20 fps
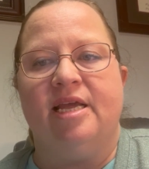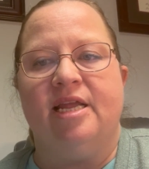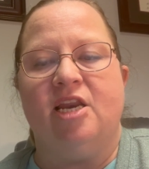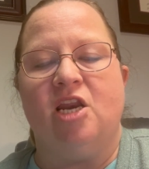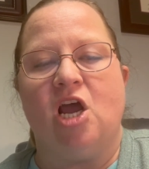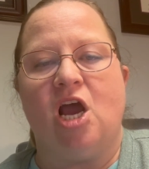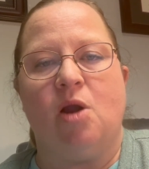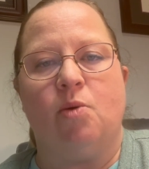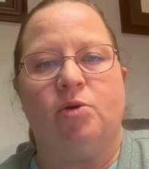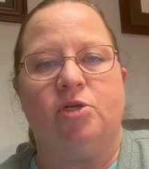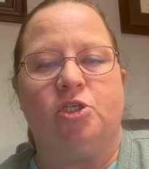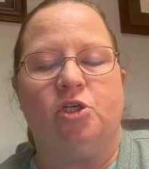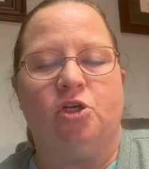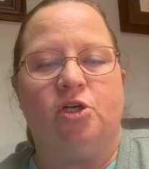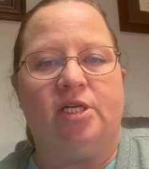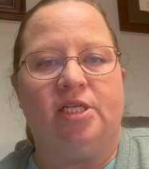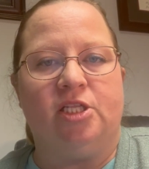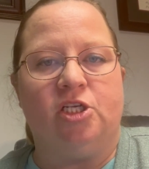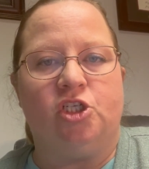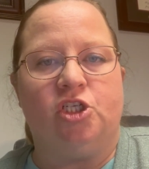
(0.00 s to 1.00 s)
not
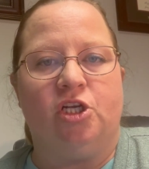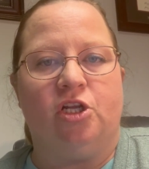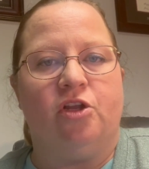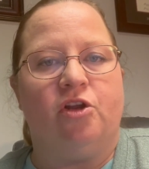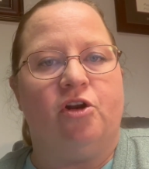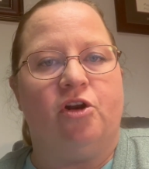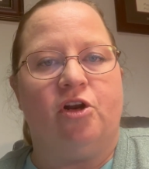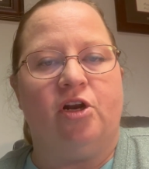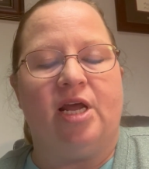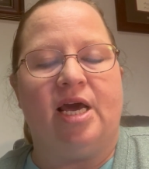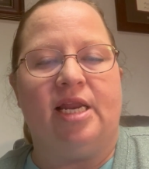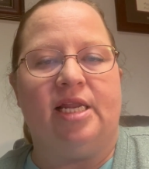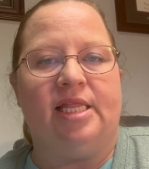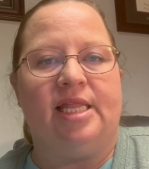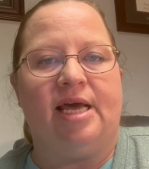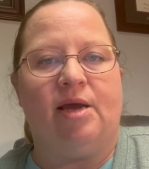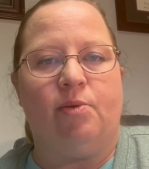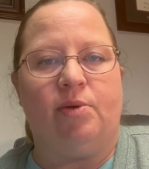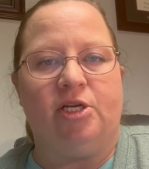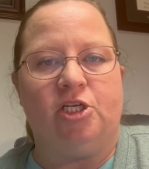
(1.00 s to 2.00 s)
returning the children or not
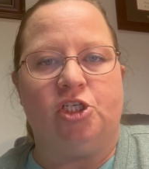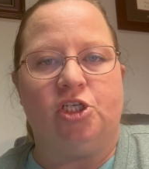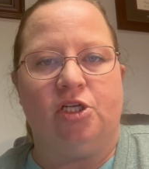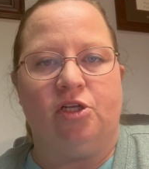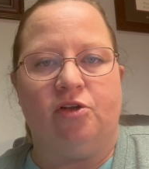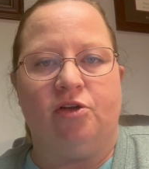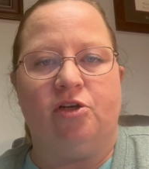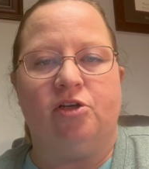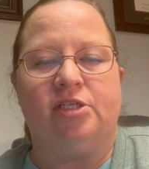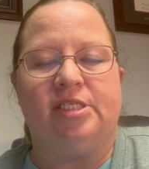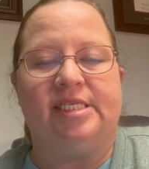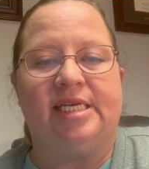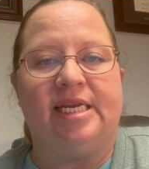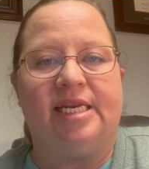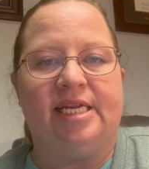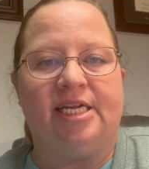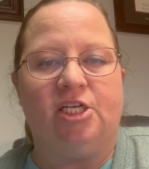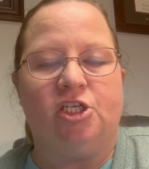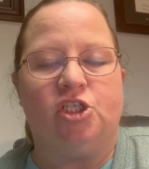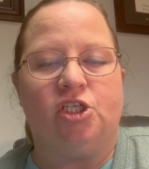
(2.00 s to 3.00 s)
allowing children or
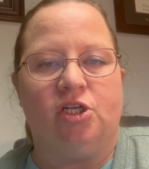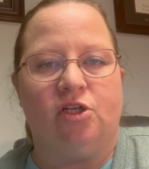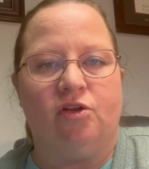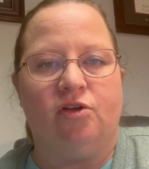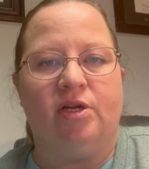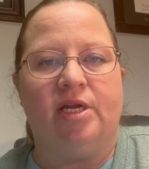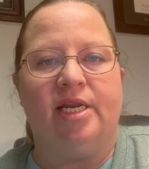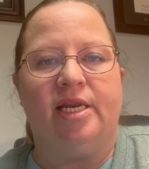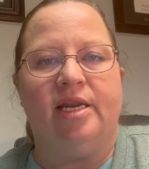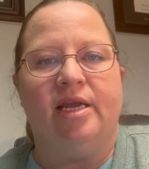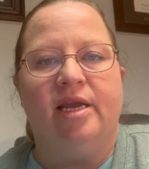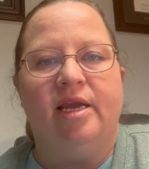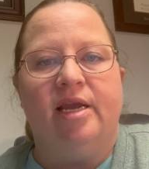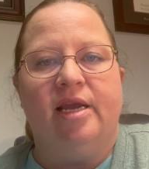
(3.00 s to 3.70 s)
sending children